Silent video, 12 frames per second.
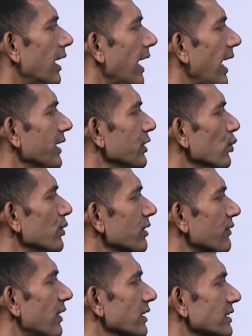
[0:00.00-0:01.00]
and u is a
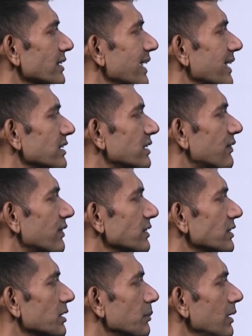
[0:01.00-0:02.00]
function that is
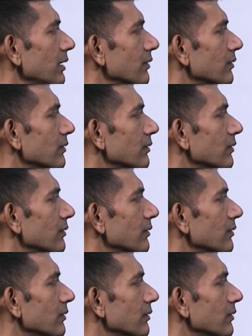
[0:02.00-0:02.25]
differentiable,